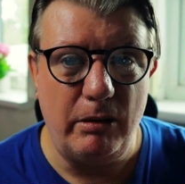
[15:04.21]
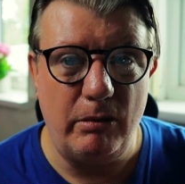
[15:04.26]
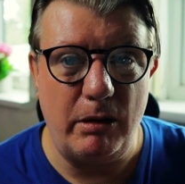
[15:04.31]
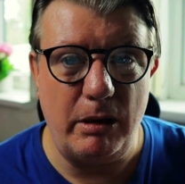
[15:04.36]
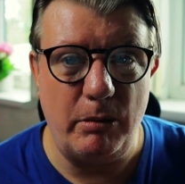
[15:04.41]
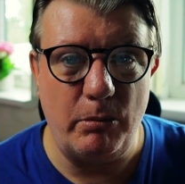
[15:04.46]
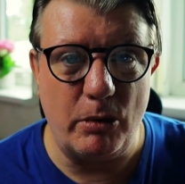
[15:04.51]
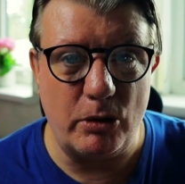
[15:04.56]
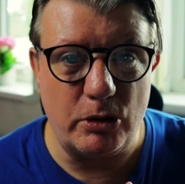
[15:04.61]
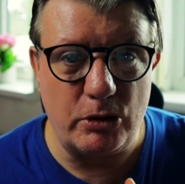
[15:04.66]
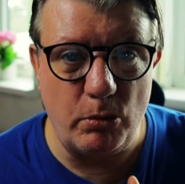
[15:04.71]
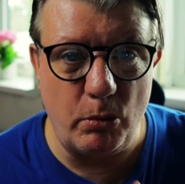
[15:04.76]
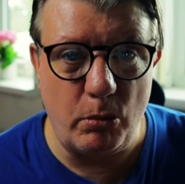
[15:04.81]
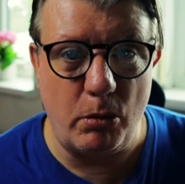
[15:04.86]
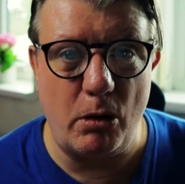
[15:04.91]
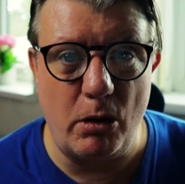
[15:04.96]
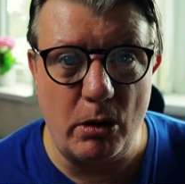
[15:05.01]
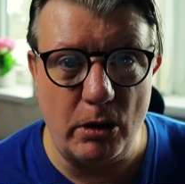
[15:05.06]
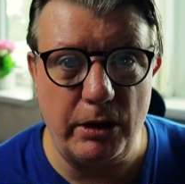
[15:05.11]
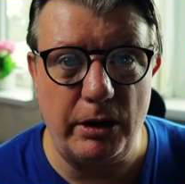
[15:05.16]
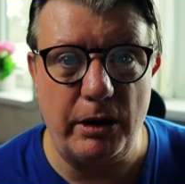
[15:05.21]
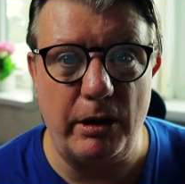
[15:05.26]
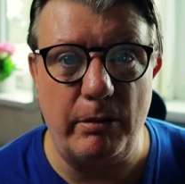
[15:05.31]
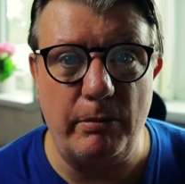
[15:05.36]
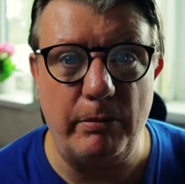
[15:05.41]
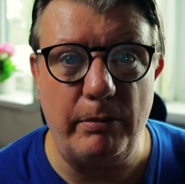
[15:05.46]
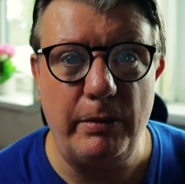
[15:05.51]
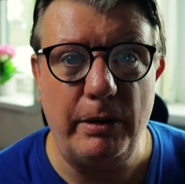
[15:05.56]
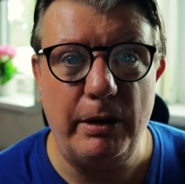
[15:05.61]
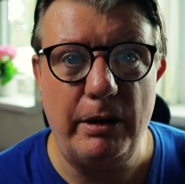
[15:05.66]
we must warn
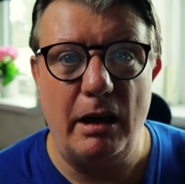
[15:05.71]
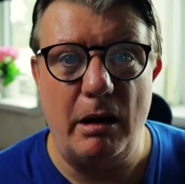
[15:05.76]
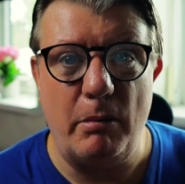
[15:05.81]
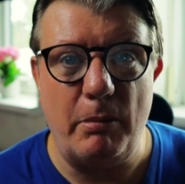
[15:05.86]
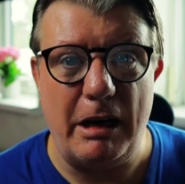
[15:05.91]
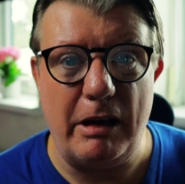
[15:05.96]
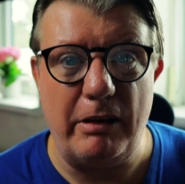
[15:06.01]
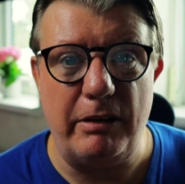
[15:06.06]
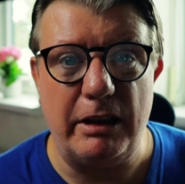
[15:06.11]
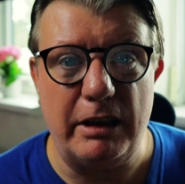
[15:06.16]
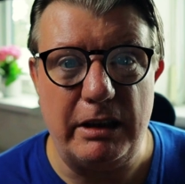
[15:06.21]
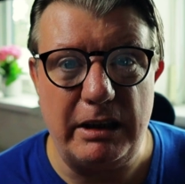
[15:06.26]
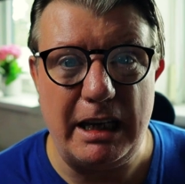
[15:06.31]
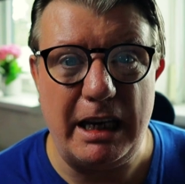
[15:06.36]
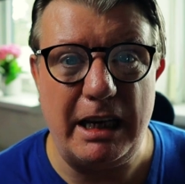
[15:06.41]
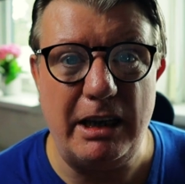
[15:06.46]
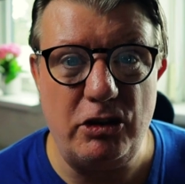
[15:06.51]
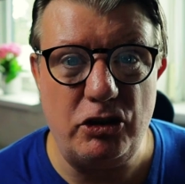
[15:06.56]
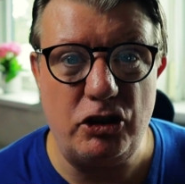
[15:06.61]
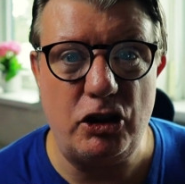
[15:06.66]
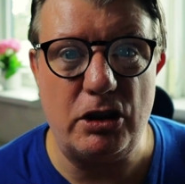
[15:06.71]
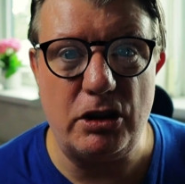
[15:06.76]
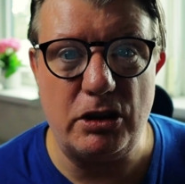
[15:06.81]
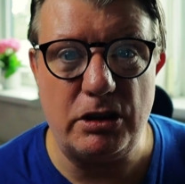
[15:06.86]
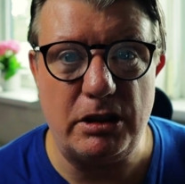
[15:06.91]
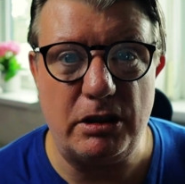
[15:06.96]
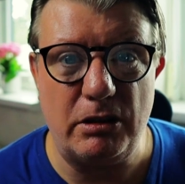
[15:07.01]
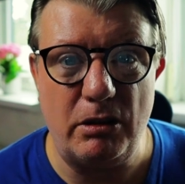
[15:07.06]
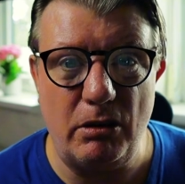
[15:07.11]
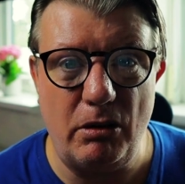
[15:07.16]
them about the
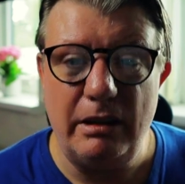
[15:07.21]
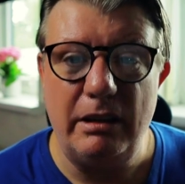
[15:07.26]
dangers